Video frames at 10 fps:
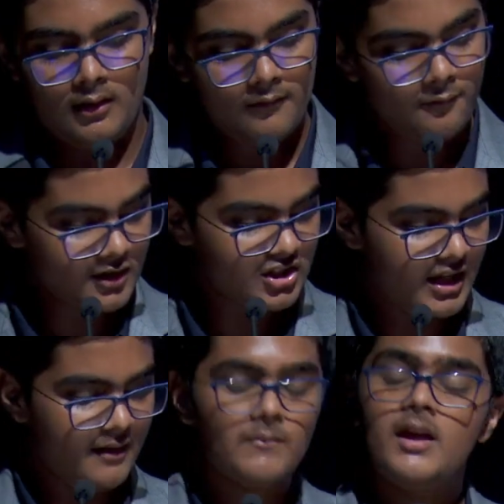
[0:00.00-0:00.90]

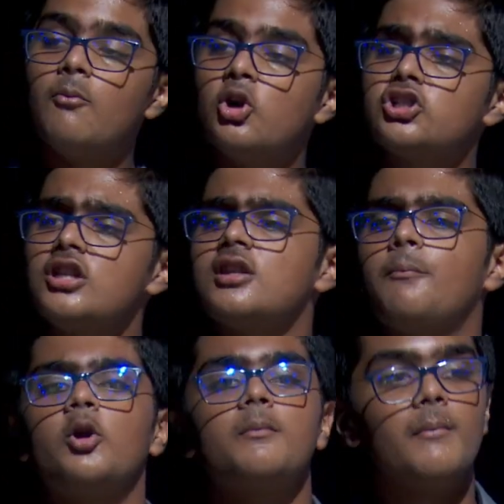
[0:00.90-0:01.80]
Firstly, emotional
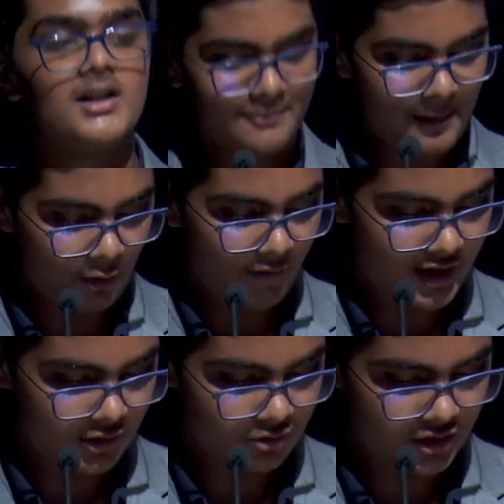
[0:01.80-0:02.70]
support must be
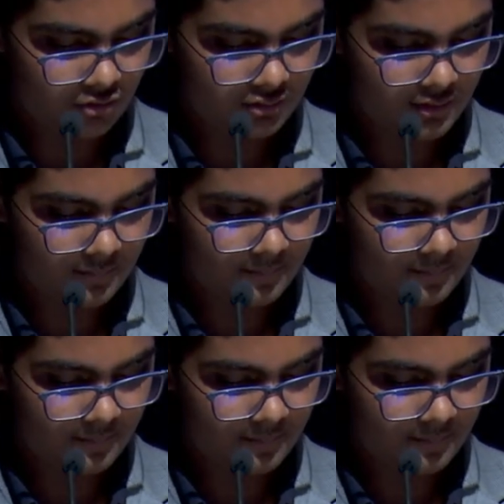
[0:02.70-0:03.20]
provided to the youth.